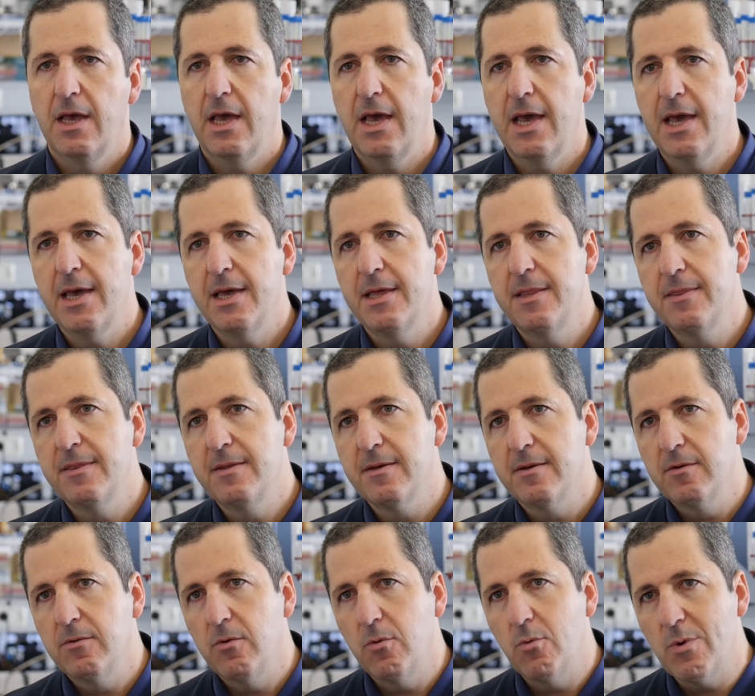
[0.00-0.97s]
And
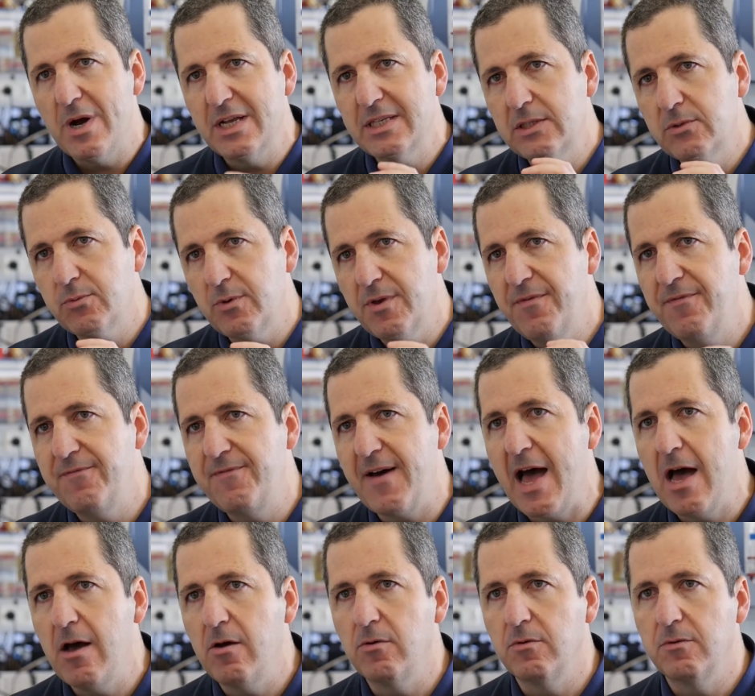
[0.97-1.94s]
once we
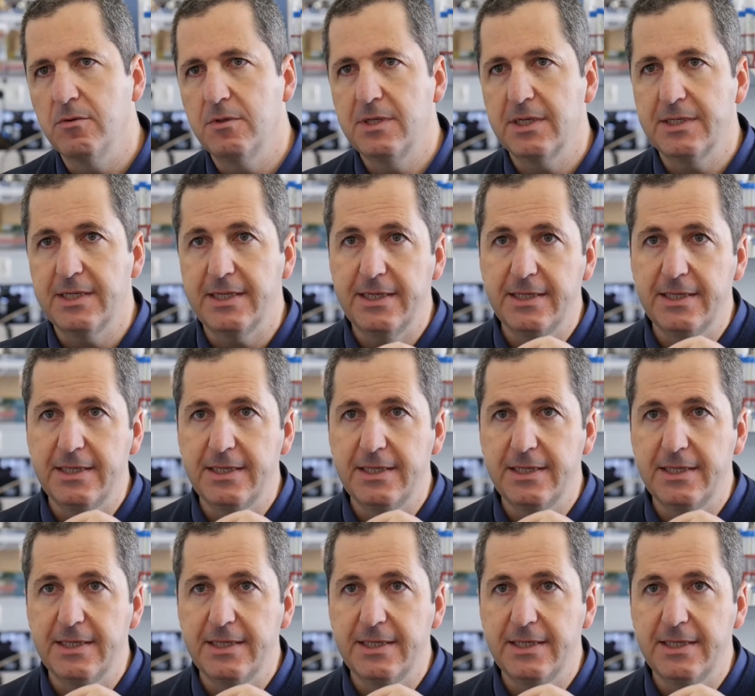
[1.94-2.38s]
found that